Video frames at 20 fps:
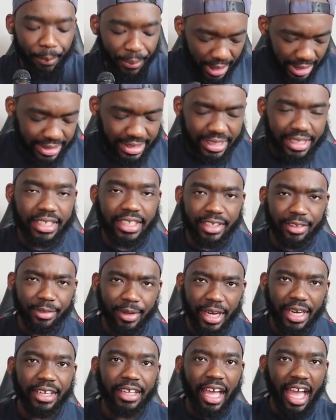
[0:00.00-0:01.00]
basically,
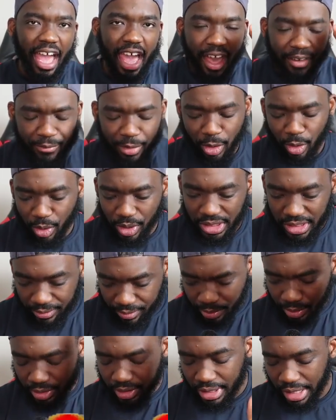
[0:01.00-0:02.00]
right, I have a question
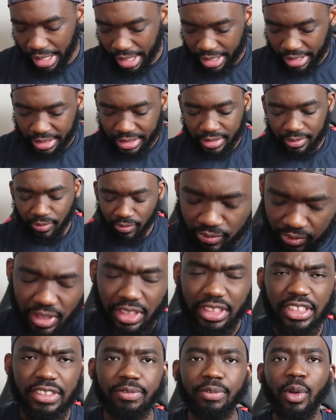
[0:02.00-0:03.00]
for you guys.
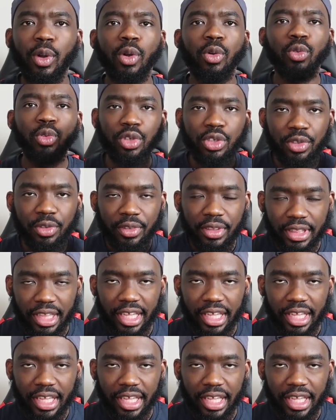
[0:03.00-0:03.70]
First of all, who do you